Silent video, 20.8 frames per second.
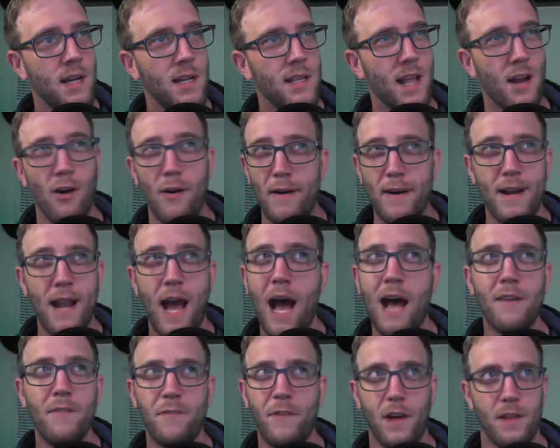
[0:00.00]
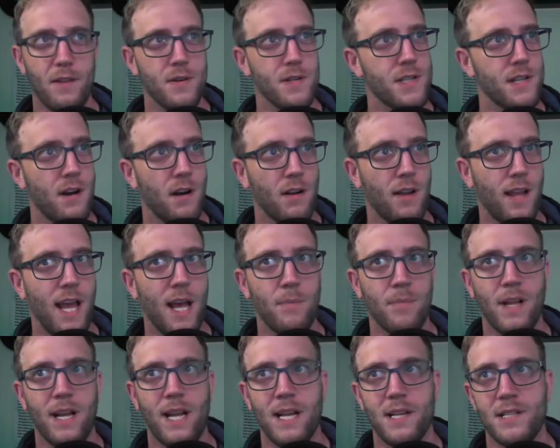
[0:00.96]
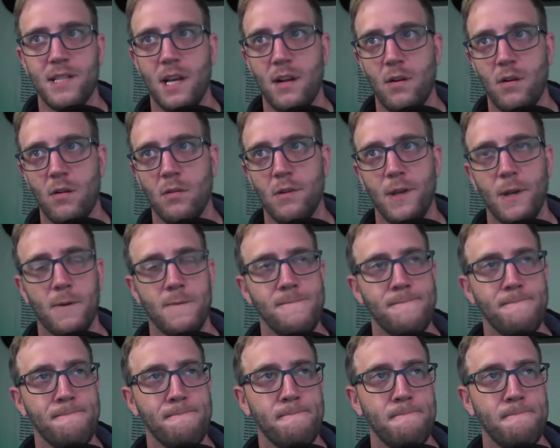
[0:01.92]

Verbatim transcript: that are not feathers in our cap, like I said earlier